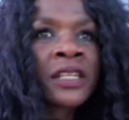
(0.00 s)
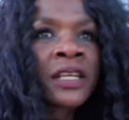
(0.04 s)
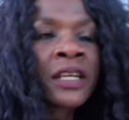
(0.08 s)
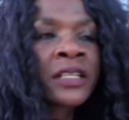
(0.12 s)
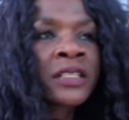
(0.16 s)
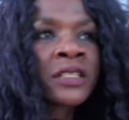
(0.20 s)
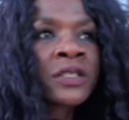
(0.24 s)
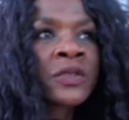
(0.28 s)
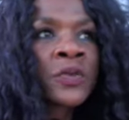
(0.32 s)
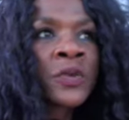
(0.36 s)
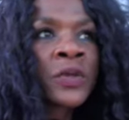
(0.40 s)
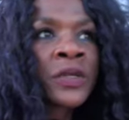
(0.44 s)

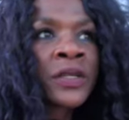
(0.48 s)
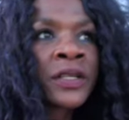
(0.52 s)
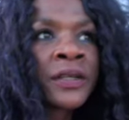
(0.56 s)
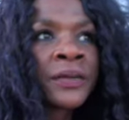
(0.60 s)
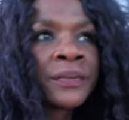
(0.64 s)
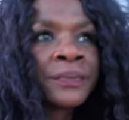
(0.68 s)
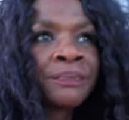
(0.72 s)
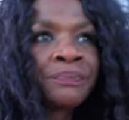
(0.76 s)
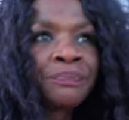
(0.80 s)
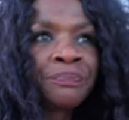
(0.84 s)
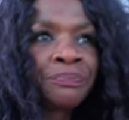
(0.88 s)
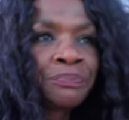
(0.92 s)
against
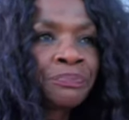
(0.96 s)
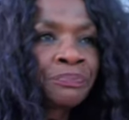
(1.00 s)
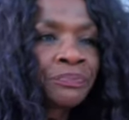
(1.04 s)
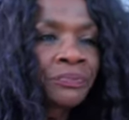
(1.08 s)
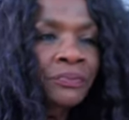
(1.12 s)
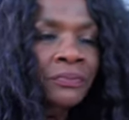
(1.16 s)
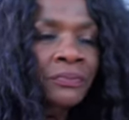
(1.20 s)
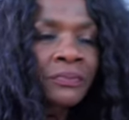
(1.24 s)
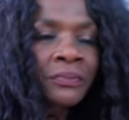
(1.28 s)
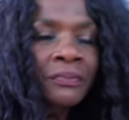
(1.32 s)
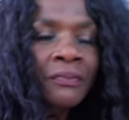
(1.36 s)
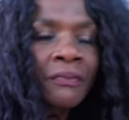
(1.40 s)
William,
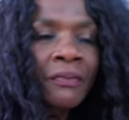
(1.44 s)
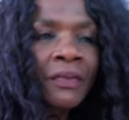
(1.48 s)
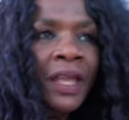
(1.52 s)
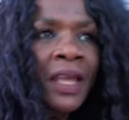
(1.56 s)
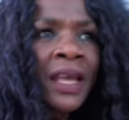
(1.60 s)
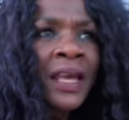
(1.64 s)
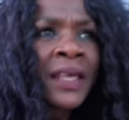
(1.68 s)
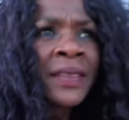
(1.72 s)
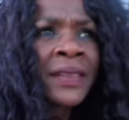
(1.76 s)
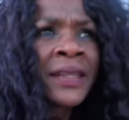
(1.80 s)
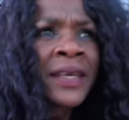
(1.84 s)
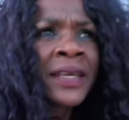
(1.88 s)

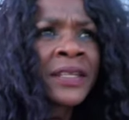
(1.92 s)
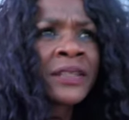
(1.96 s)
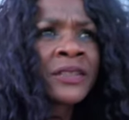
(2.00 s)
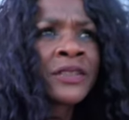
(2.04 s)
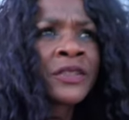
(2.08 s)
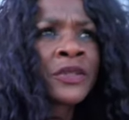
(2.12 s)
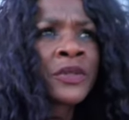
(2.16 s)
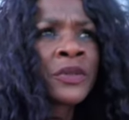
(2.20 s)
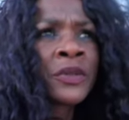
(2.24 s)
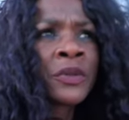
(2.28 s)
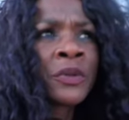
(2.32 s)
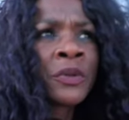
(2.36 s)
and they
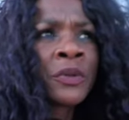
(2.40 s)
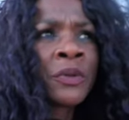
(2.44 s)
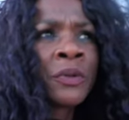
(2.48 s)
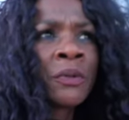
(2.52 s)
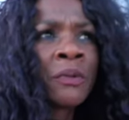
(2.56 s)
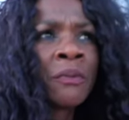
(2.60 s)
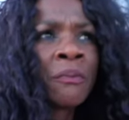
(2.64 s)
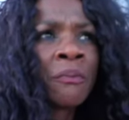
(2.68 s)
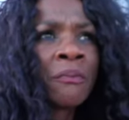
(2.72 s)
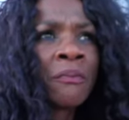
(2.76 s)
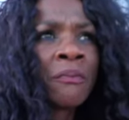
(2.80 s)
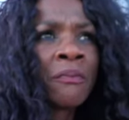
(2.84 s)
too
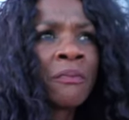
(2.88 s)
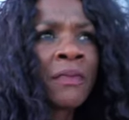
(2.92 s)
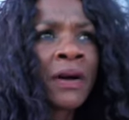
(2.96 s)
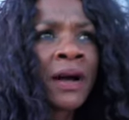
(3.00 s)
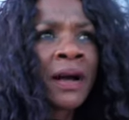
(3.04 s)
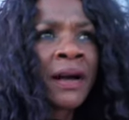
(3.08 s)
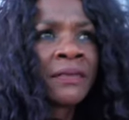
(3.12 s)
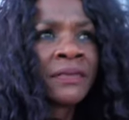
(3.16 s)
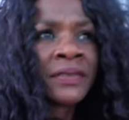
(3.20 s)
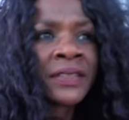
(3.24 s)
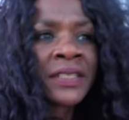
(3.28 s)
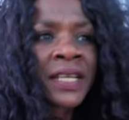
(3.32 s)

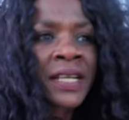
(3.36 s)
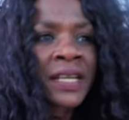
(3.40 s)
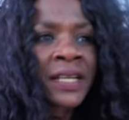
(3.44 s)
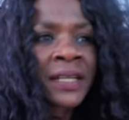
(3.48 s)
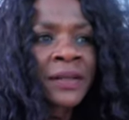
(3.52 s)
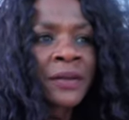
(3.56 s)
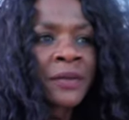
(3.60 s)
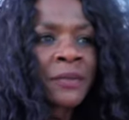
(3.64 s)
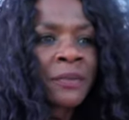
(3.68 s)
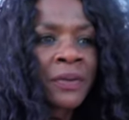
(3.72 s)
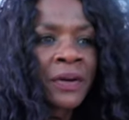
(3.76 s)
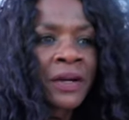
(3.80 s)
have said
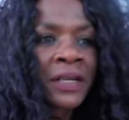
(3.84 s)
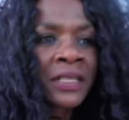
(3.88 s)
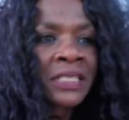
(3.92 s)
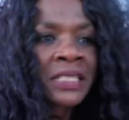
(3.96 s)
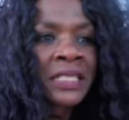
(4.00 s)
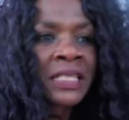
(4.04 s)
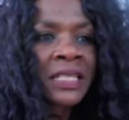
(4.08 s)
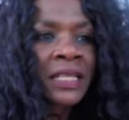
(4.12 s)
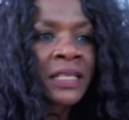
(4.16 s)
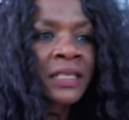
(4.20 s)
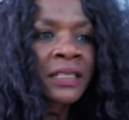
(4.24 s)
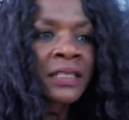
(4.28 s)
in the
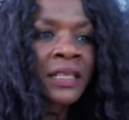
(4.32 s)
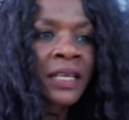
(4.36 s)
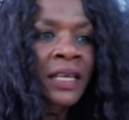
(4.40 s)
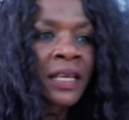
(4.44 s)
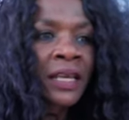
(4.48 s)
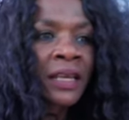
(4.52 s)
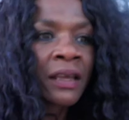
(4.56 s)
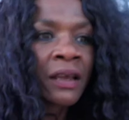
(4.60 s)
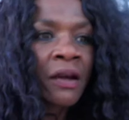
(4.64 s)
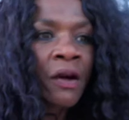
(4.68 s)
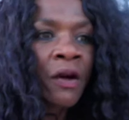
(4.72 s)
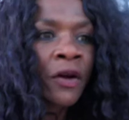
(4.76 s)
press that
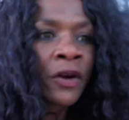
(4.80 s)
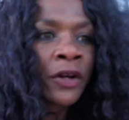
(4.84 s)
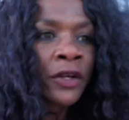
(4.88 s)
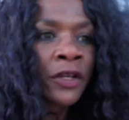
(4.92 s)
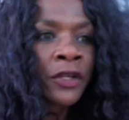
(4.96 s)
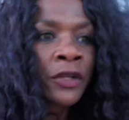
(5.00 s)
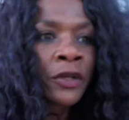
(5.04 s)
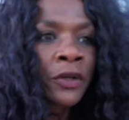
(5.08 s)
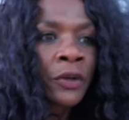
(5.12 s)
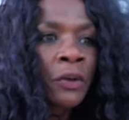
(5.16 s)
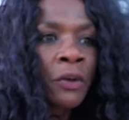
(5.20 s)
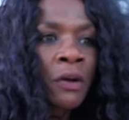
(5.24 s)
they
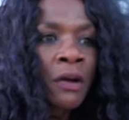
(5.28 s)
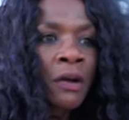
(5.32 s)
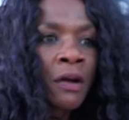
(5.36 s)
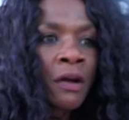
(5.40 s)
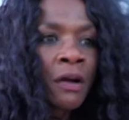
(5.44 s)
argue.